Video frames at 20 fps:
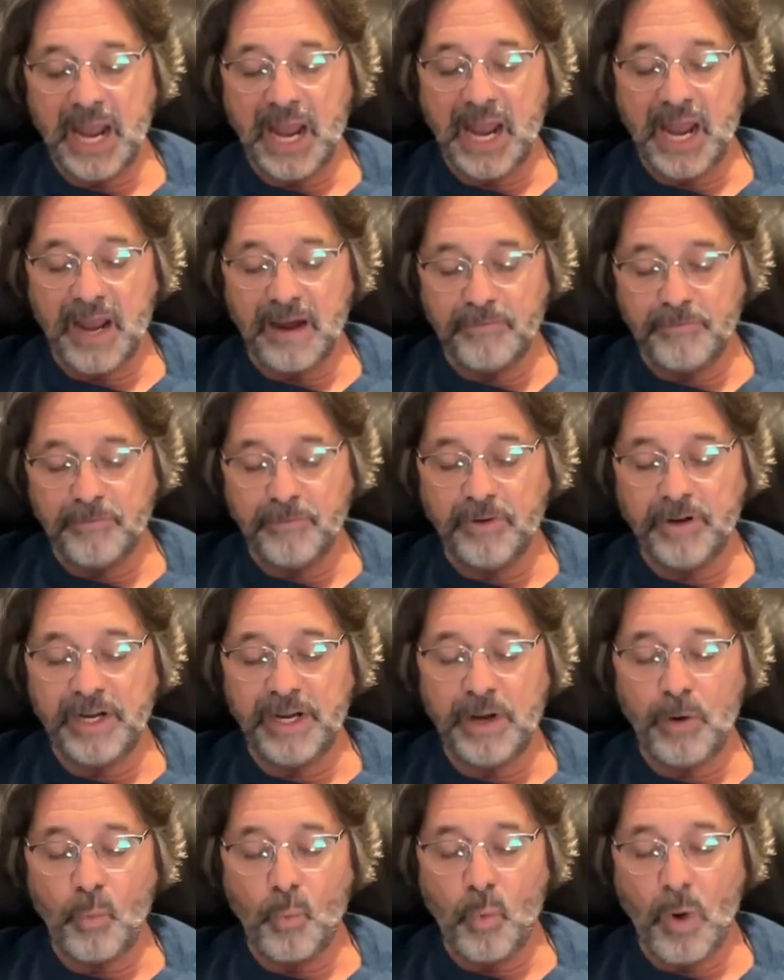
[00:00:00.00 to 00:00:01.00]
every
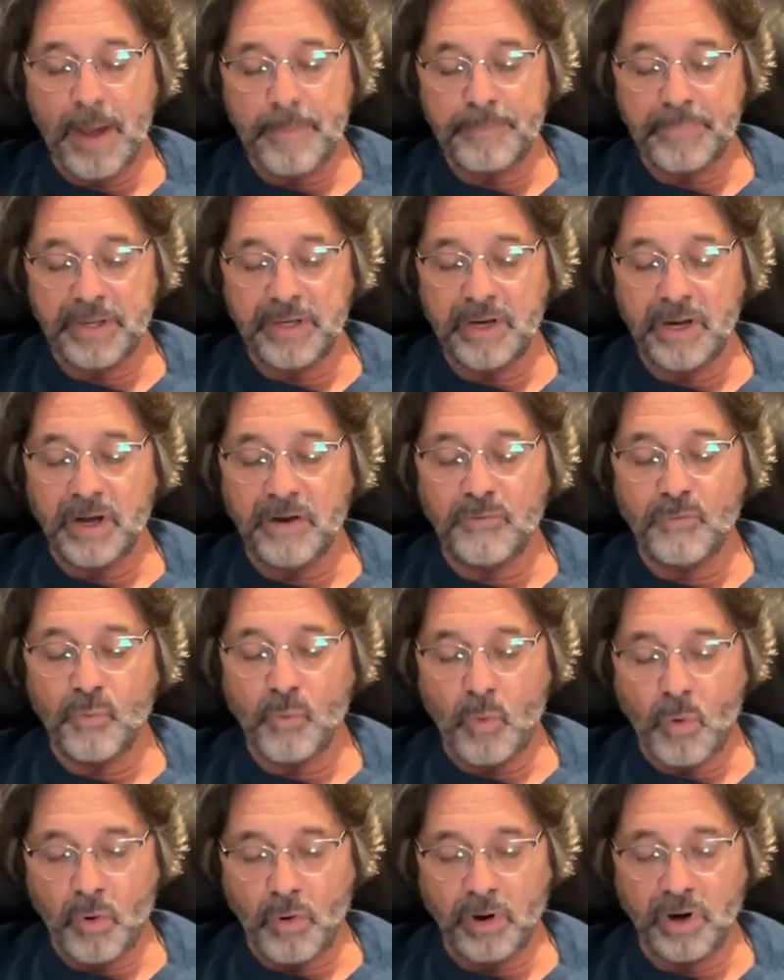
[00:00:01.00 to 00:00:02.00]
weapon of
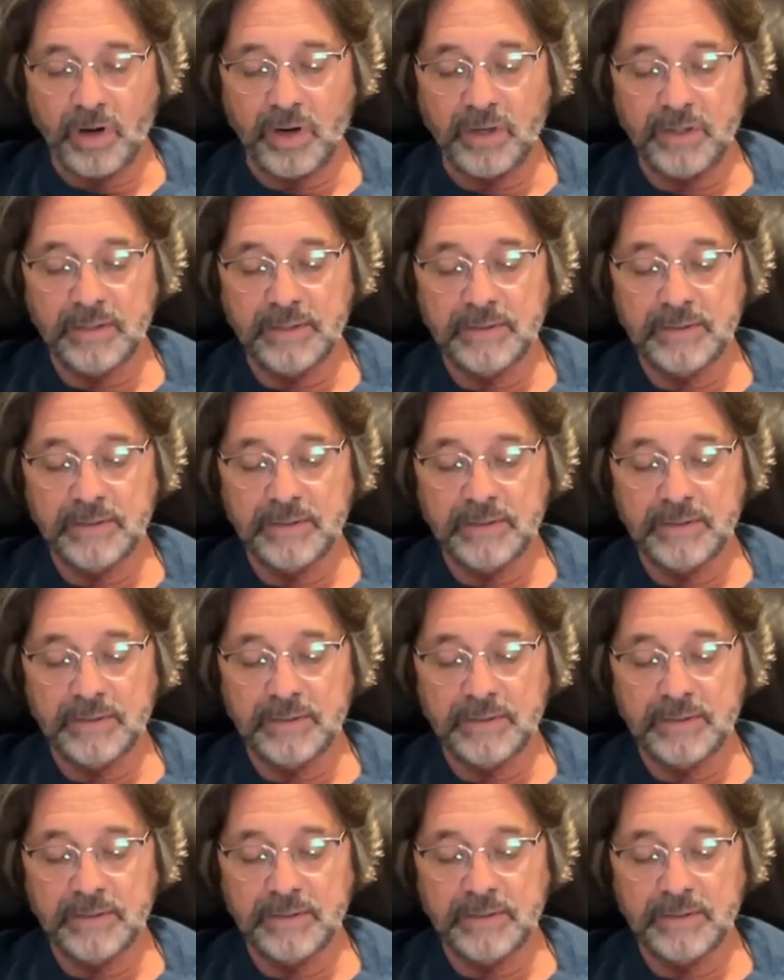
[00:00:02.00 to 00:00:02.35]
war.